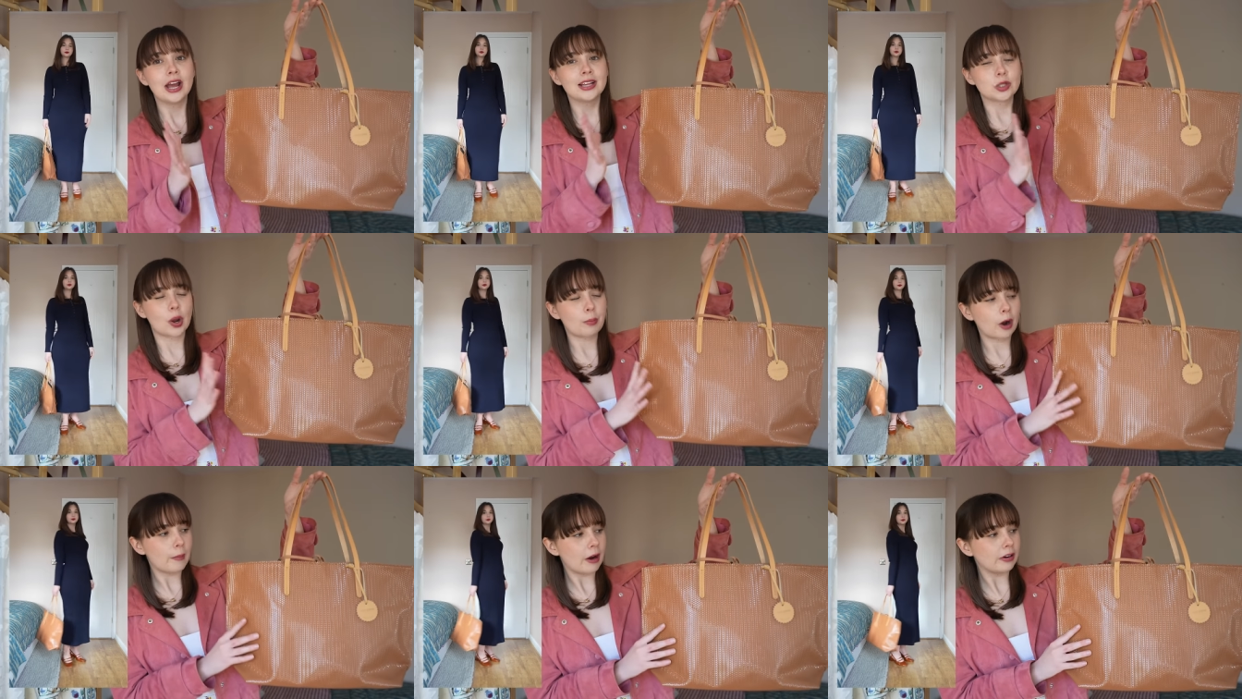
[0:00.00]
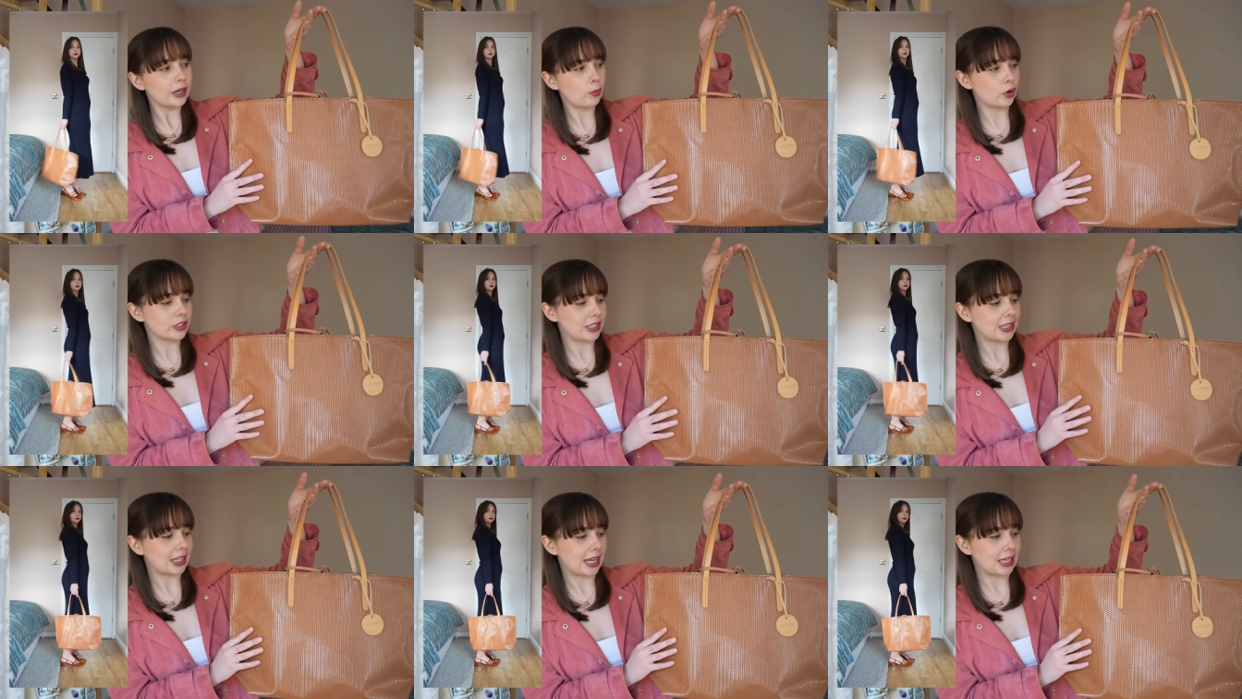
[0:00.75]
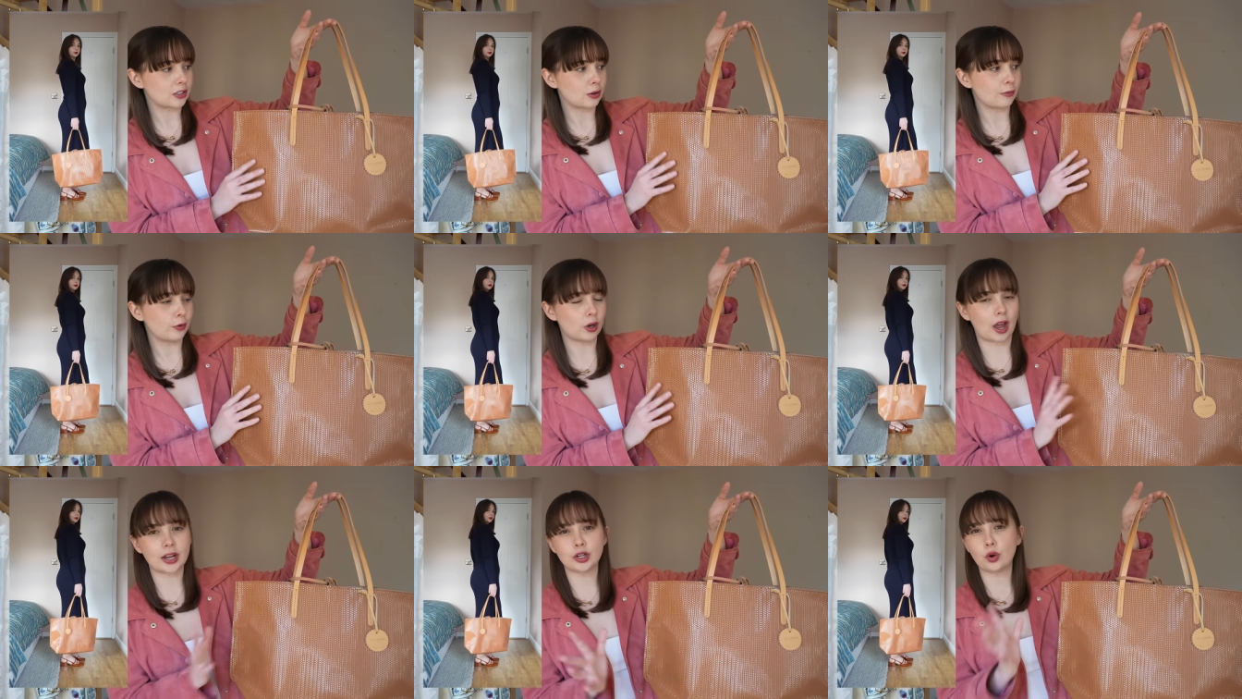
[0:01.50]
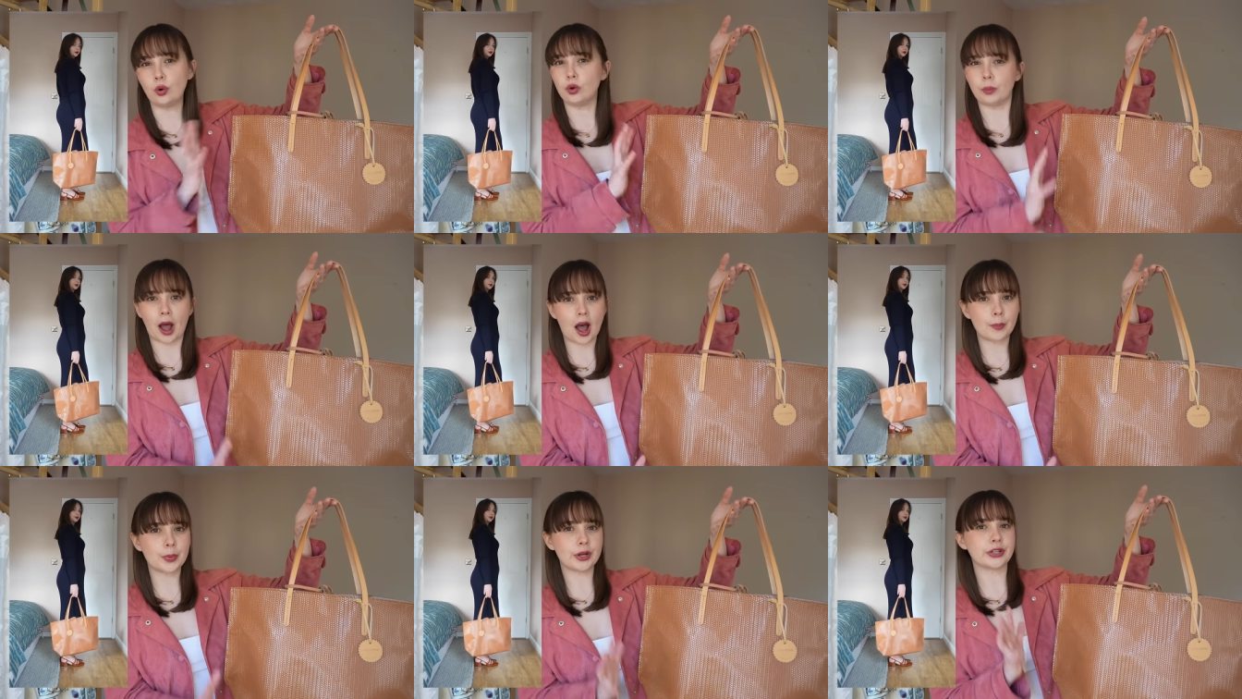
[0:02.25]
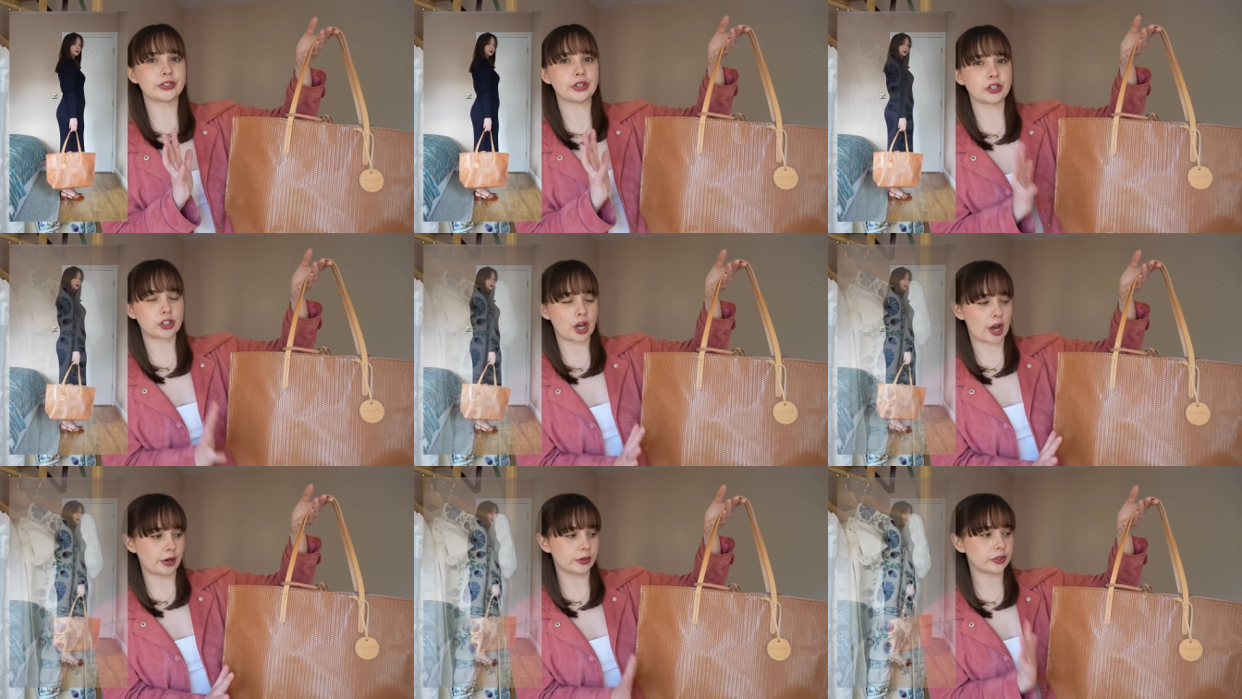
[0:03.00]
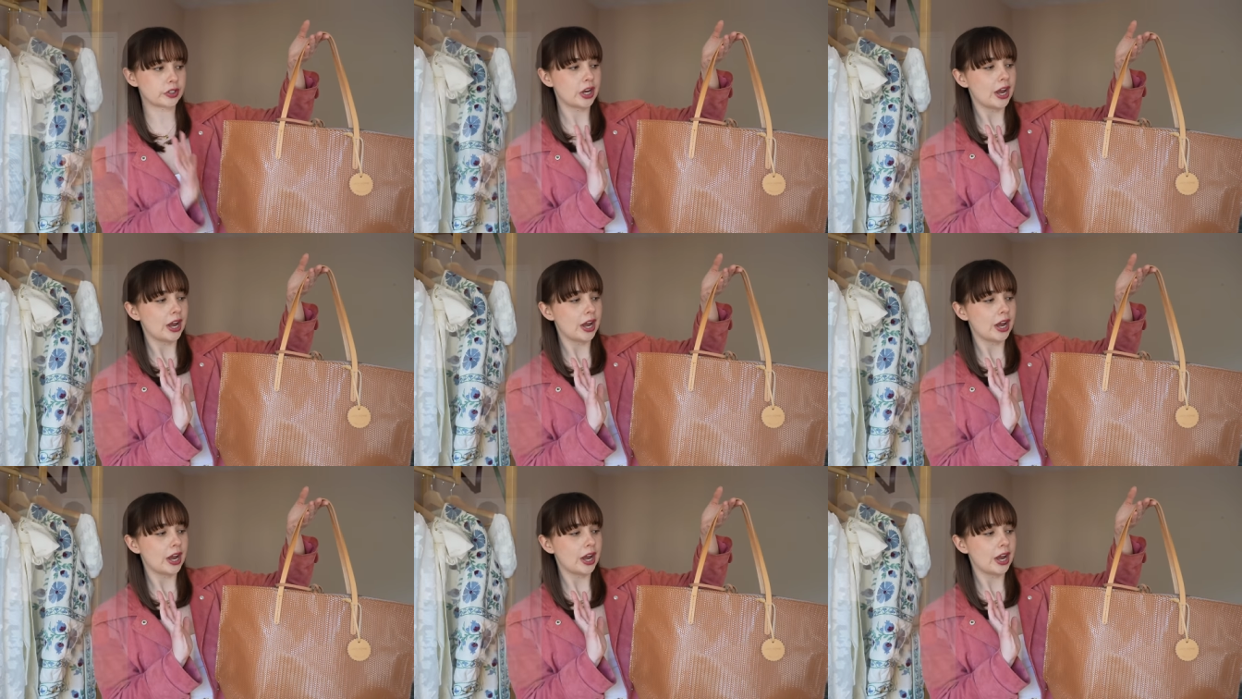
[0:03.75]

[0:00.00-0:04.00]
So I primarily wanted this for like an all-purpose tote.